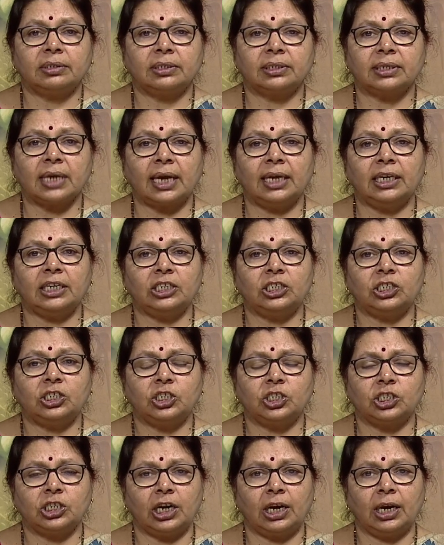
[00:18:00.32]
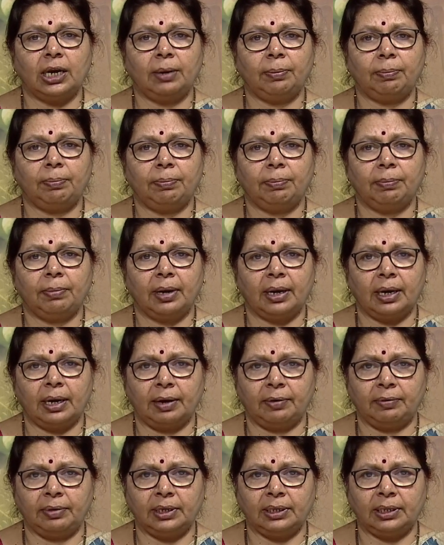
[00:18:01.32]
size, shape,
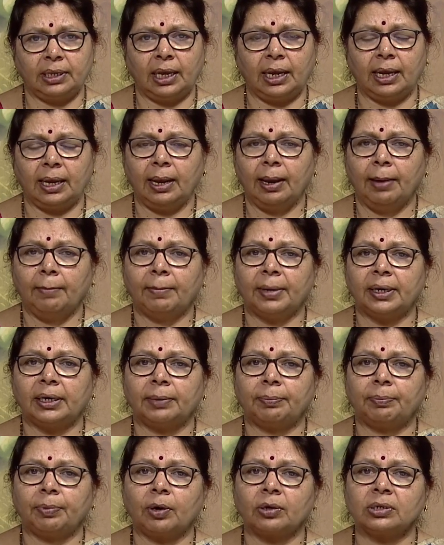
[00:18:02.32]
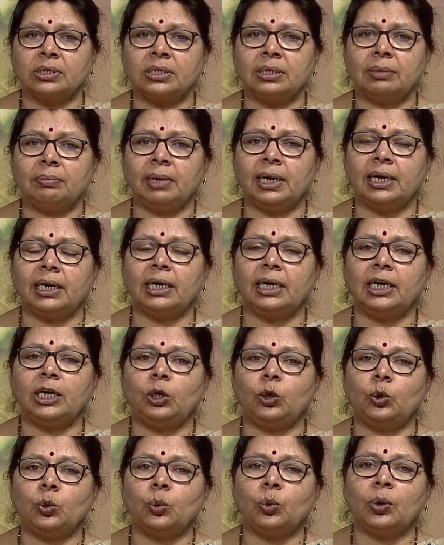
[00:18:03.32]
anything, but
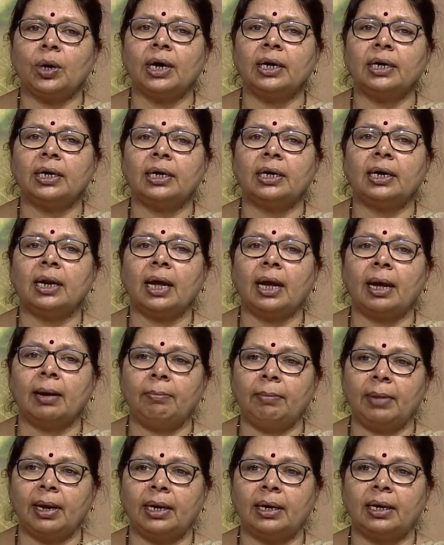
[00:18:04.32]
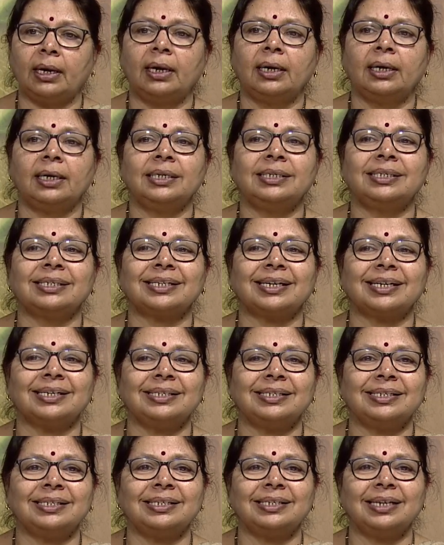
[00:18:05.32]
approximately 200 ml is
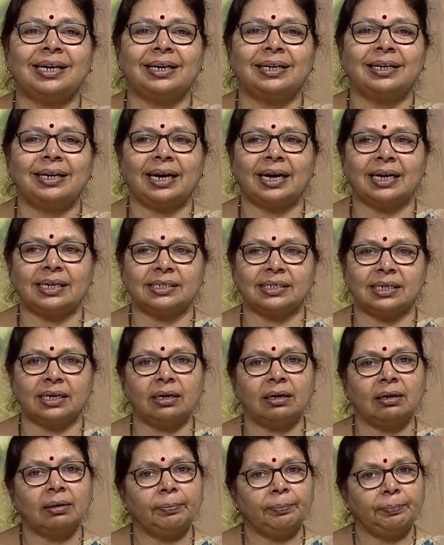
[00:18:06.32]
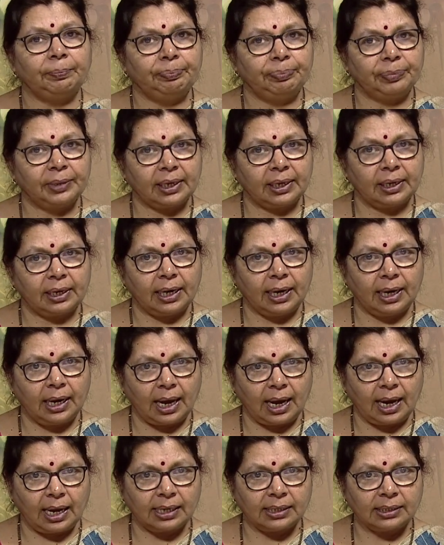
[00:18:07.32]
considered as a
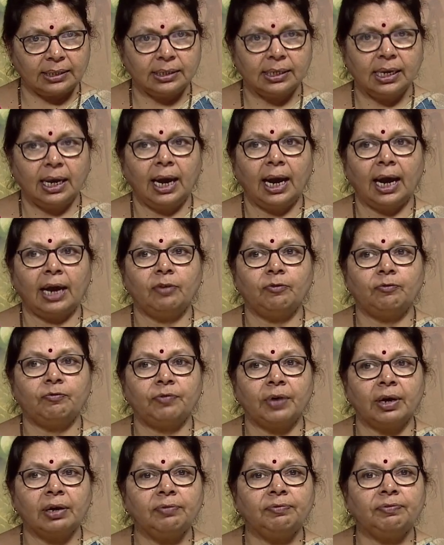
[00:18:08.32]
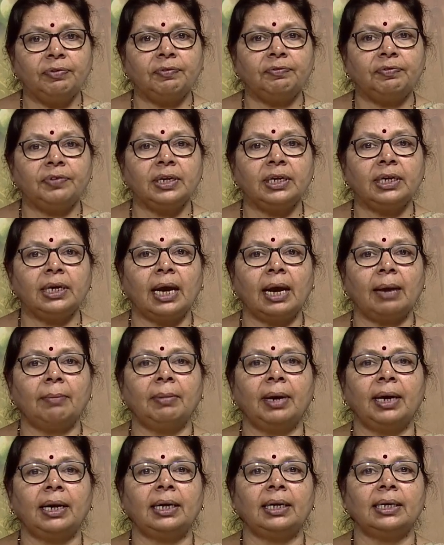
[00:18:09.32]
glass and 150
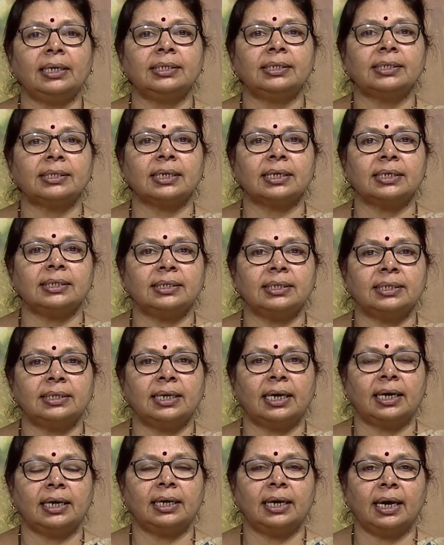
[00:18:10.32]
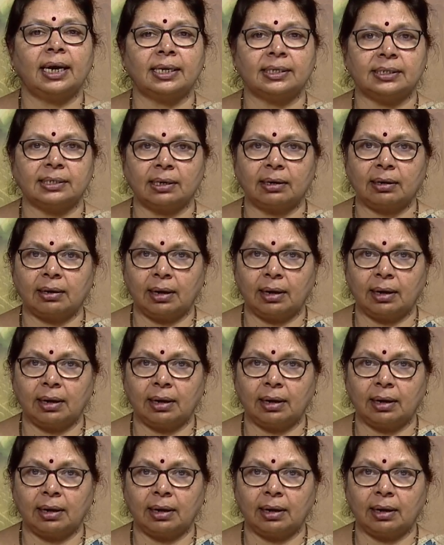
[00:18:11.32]
ml is considered as a